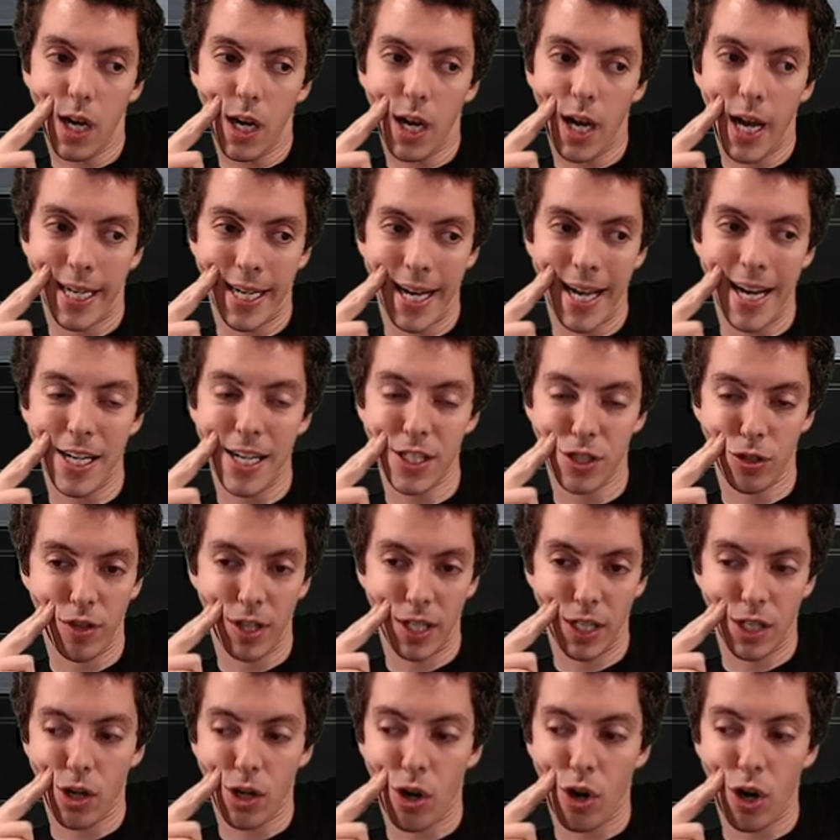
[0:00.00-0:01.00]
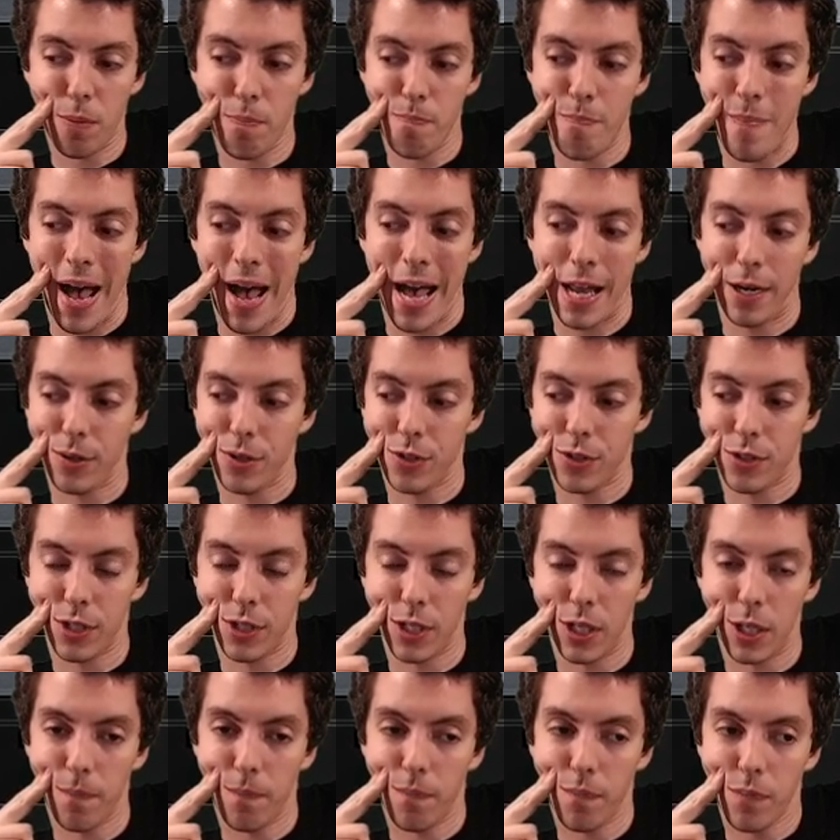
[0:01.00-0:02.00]
I kind of just don't think Karn matters
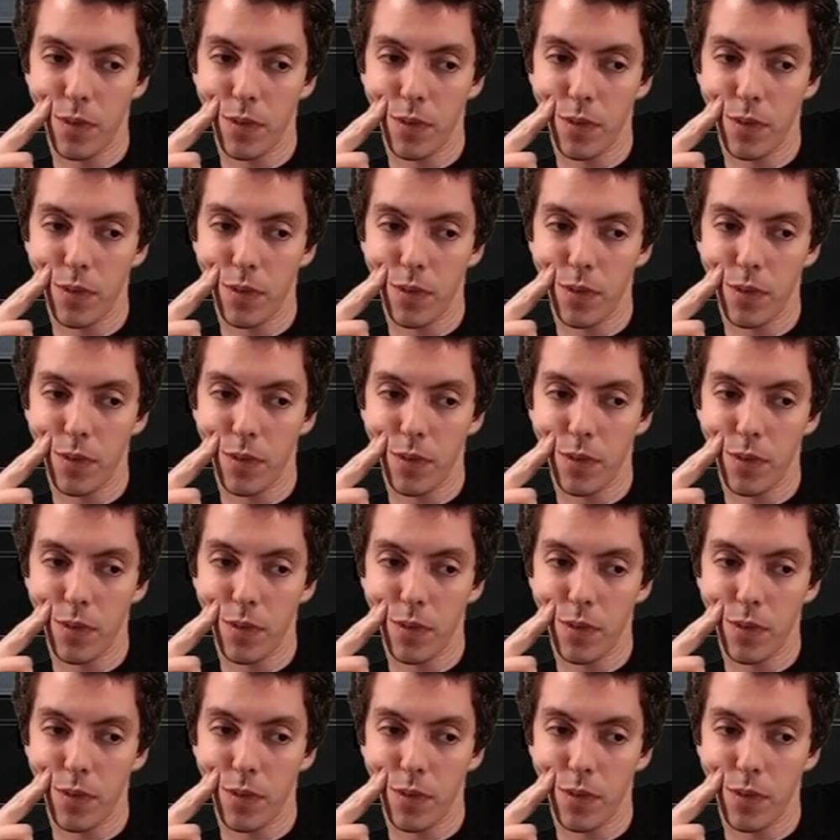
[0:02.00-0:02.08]
though.